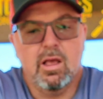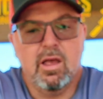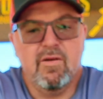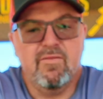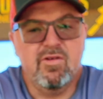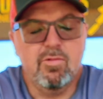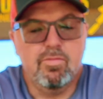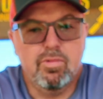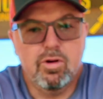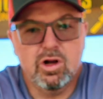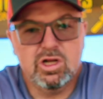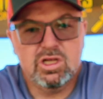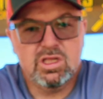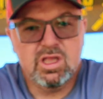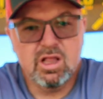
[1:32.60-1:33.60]
If you
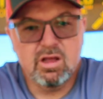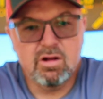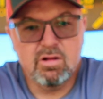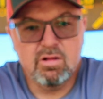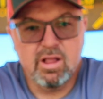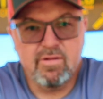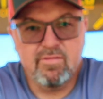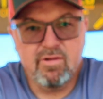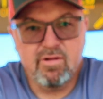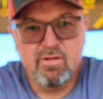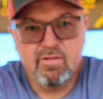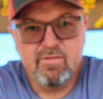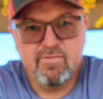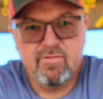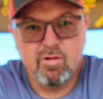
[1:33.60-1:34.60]
push the little
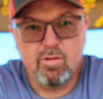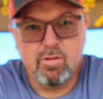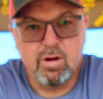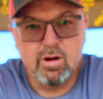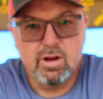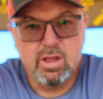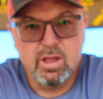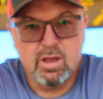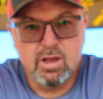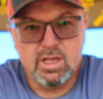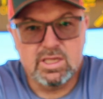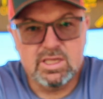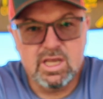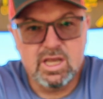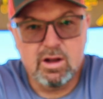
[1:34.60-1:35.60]
lever forward, you
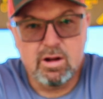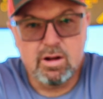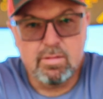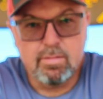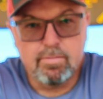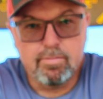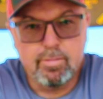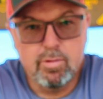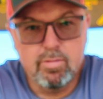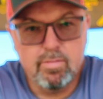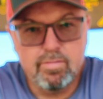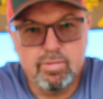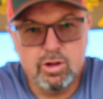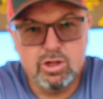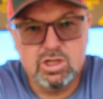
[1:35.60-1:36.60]
can see here,
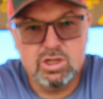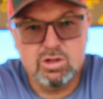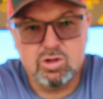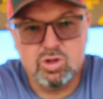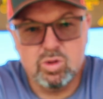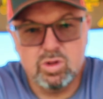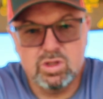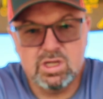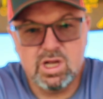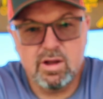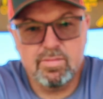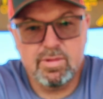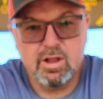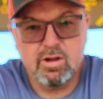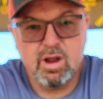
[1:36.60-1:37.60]
boop, pushes your tools
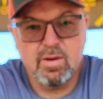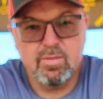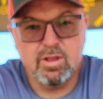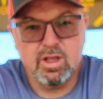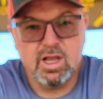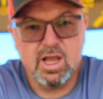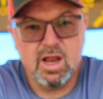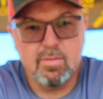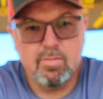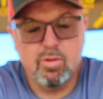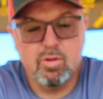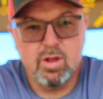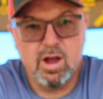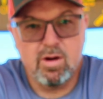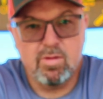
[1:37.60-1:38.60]
up, then you're able to kind of
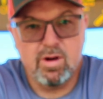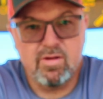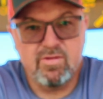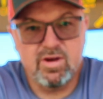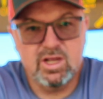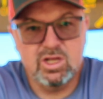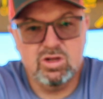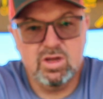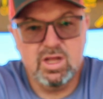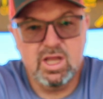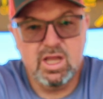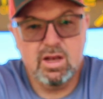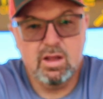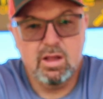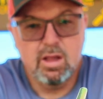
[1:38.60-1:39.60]
pull out whatever it is you
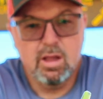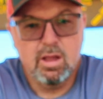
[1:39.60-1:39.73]
need,